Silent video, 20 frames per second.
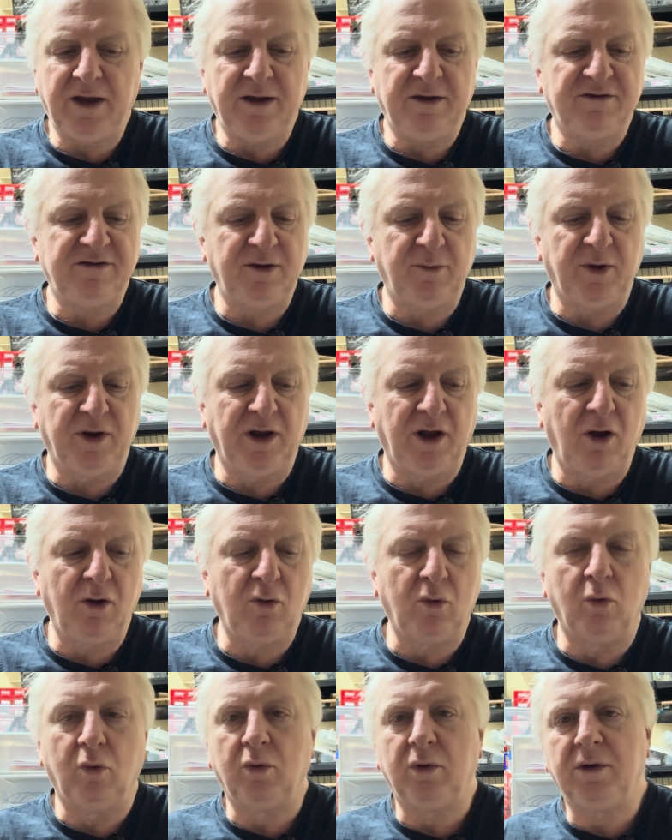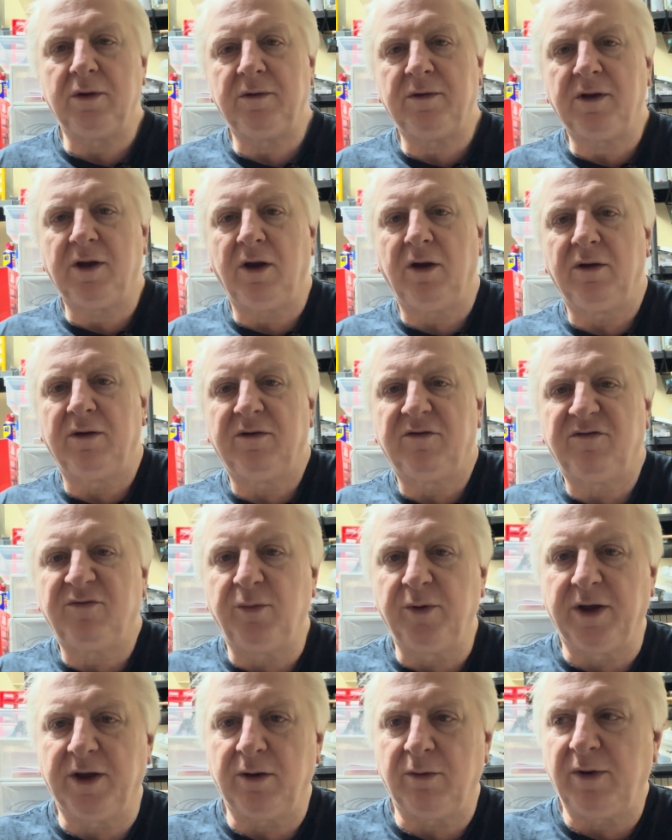someone local, go and
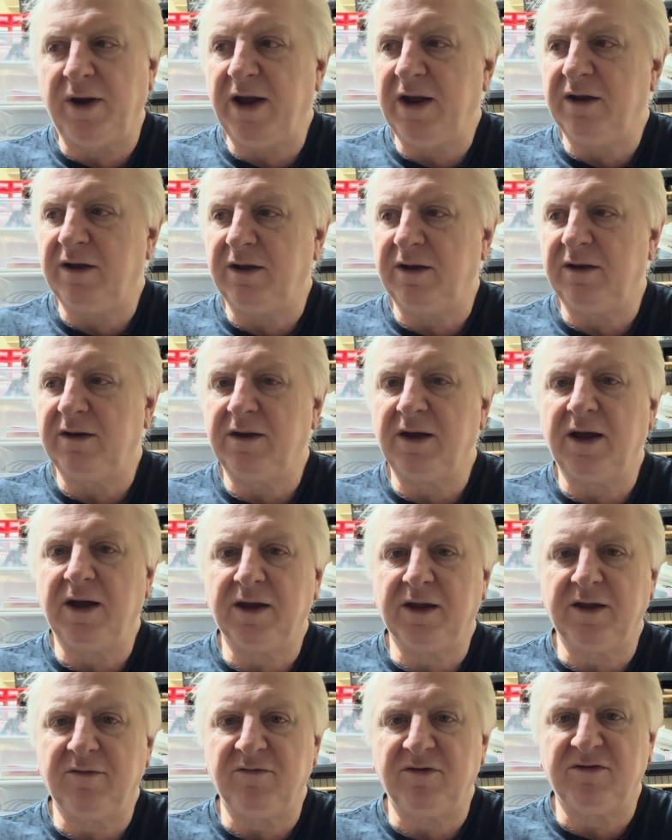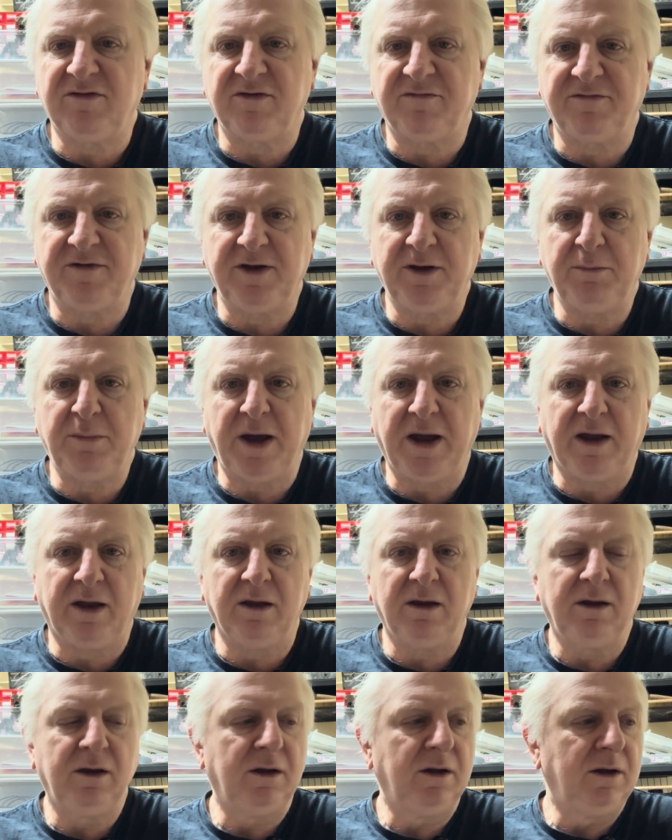swing it around and give us a feedback
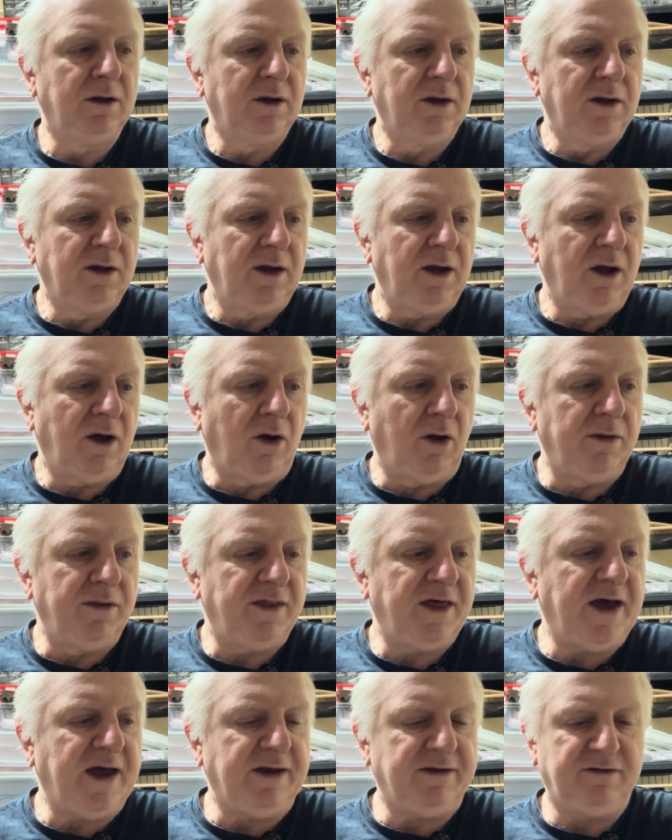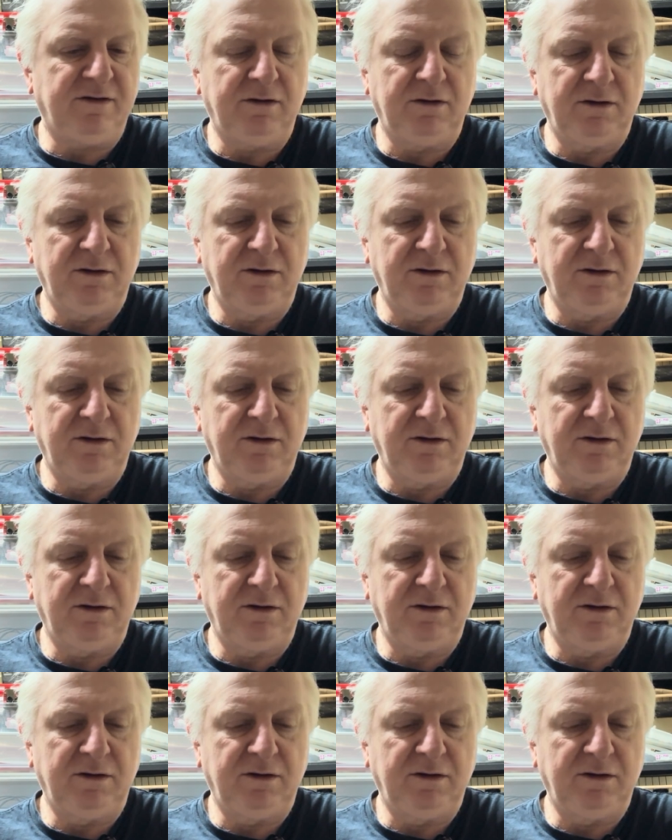on that.